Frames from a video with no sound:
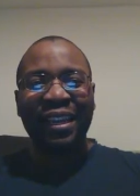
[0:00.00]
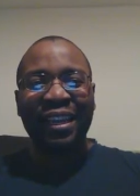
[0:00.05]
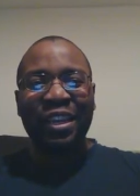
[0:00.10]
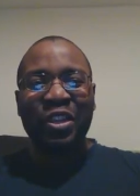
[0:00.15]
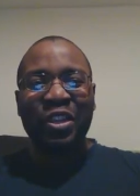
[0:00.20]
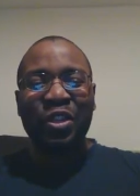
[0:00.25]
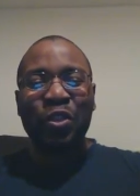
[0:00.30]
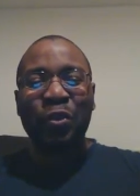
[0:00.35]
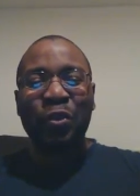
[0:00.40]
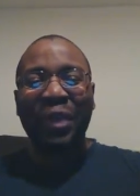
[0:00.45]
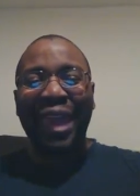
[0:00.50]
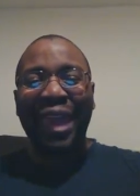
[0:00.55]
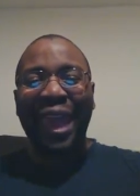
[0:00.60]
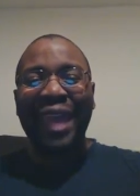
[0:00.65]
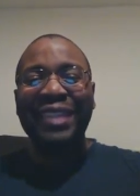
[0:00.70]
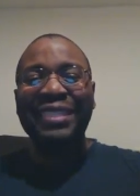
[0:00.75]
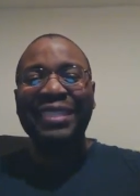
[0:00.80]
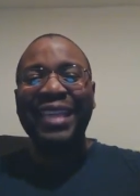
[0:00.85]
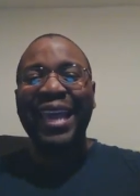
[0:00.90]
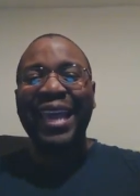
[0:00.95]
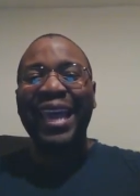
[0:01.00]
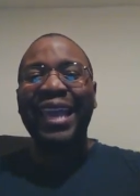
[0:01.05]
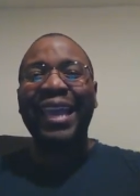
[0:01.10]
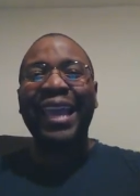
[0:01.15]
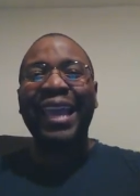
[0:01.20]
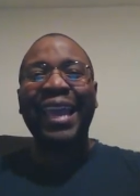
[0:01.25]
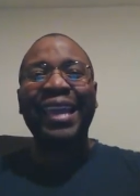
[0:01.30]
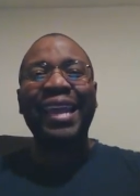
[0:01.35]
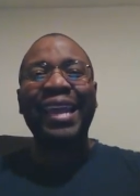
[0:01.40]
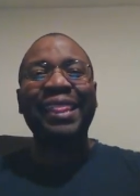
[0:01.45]
You can't take
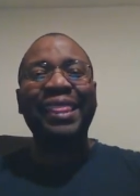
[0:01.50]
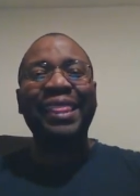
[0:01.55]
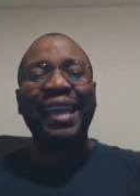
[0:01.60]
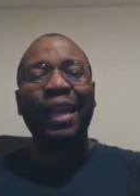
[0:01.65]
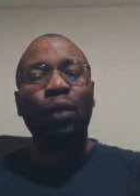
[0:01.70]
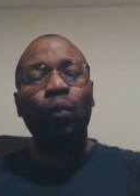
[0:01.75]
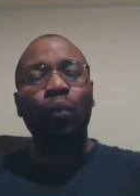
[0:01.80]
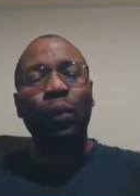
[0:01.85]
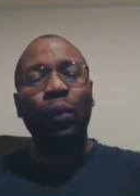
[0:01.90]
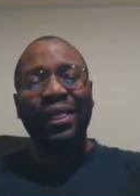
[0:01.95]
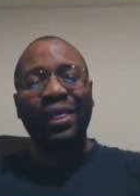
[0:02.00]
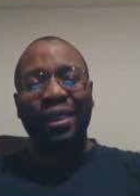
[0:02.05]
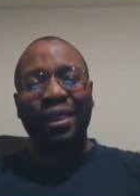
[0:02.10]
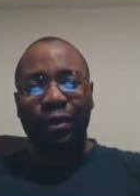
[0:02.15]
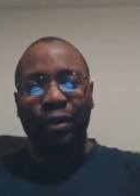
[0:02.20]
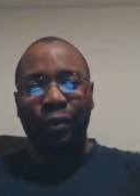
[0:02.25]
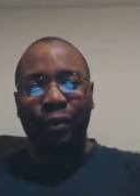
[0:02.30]
anything with you.